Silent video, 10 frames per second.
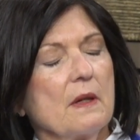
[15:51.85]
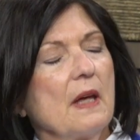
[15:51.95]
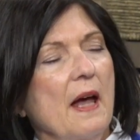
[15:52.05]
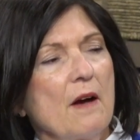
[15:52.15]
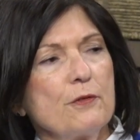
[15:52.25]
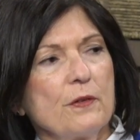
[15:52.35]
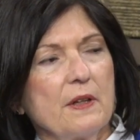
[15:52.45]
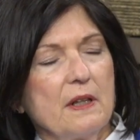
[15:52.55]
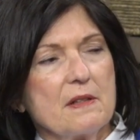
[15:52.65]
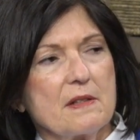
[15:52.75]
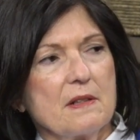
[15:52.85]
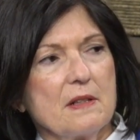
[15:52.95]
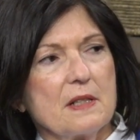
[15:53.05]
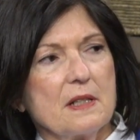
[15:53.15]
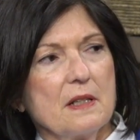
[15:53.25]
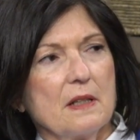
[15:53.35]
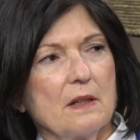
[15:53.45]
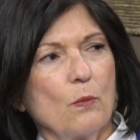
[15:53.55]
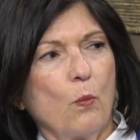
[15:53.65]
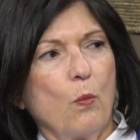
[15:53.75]
After the incident,
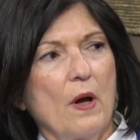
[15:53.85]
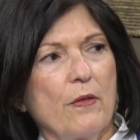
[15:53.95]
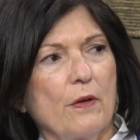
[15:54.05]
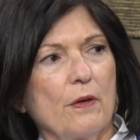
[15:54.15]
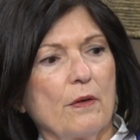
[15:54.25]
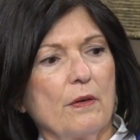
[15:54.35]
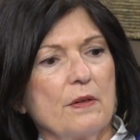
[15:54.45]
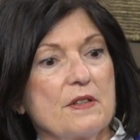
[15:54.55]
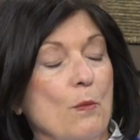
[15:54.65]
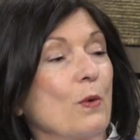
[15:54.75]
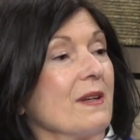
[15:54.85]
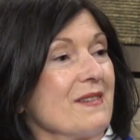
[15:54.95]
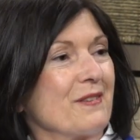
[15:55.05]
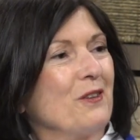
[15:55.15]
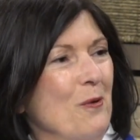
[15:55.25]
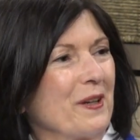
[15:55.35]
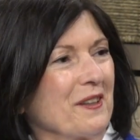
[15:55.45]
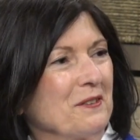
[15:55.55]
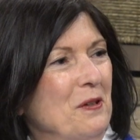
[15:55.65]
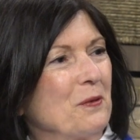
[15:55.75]
whether someone is going it
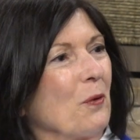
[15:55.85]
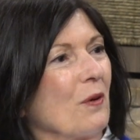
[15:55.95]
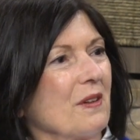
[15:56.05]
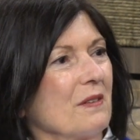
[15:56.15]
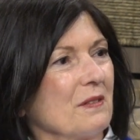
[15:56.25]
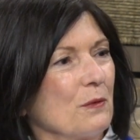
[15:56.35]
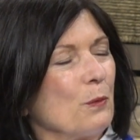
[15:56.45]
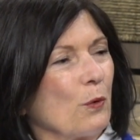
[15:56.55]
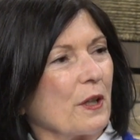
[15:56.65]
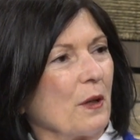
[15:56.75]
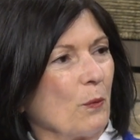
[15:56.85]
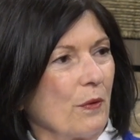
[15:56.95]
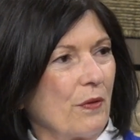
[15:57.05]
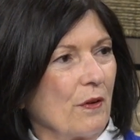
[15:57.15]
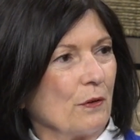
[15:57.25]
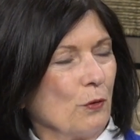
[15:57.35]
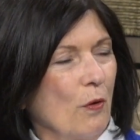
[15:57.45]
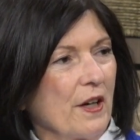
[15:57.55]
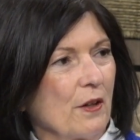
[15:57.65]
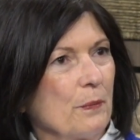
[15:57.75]
alone or working with a
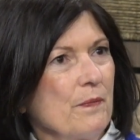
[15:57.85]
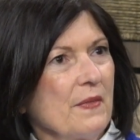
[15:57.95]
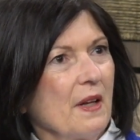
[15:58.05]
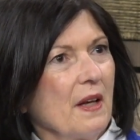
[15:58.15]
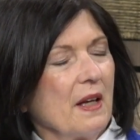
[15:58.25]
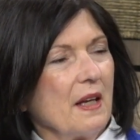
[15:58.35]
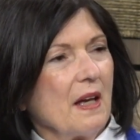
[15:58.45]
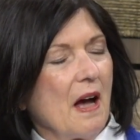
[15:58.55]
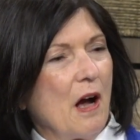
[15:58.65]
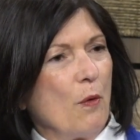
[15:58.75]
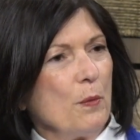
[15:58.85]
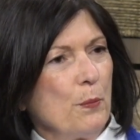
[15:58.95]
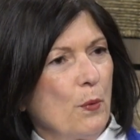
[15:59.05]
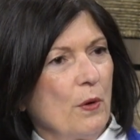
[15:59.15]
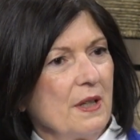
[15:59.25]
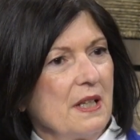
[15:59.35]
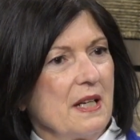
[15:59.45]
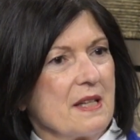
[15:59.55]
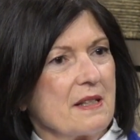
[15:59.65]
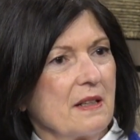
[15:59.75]
lawyer, how important
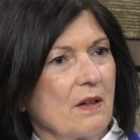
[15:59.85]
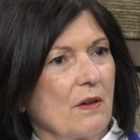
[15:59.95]
is it,